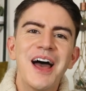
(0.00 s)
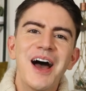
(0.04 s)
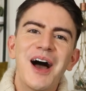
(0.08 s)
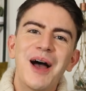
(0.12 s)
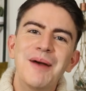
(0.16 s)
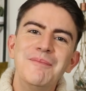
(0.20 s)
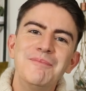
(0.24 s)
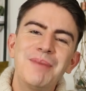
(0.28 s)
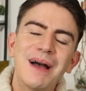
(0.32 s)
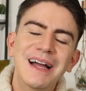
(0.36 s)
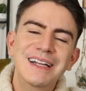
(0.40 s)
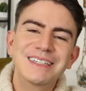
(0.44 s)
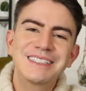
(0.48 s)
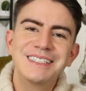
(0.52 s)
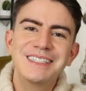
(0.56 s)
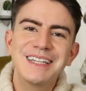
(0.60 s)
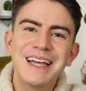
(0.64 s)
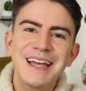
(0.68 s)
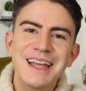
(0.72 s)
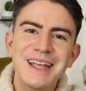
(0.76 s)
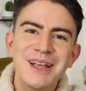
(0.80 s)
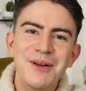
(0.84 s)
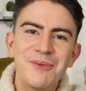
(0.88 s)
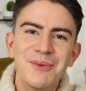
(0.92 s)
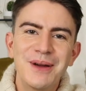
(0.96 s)
I'm back
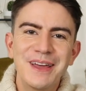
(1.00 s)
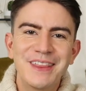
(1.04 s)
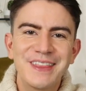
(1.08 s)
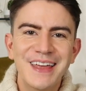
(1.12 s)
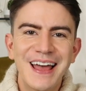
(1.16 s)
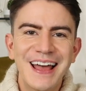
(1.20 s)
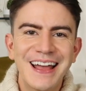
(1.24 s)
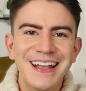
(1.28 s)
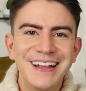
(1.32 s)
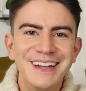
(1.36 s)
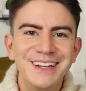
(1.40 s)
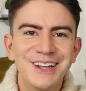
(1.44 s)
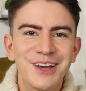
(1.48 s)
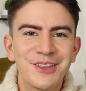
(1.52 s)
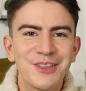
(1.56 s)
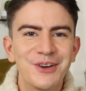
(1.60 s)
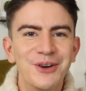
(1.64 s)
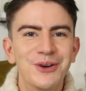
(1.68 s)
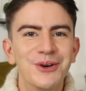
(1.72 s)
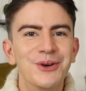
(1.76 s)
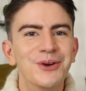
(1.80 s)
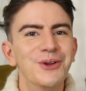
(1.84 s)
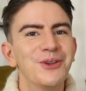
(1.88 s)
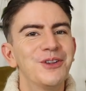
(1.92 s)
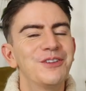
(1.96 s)
today with another
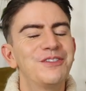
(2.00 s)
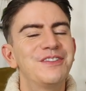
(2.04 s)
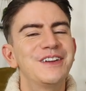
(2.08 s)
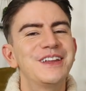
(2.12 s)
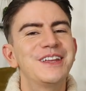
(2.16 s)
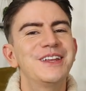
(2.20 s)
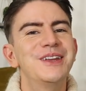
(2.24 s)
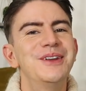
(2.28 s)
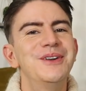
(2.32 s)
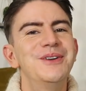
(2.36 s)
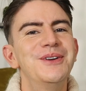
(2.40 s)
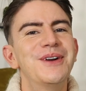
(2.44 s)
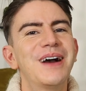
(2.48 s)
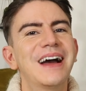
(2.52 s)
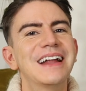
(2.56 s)
haul for you,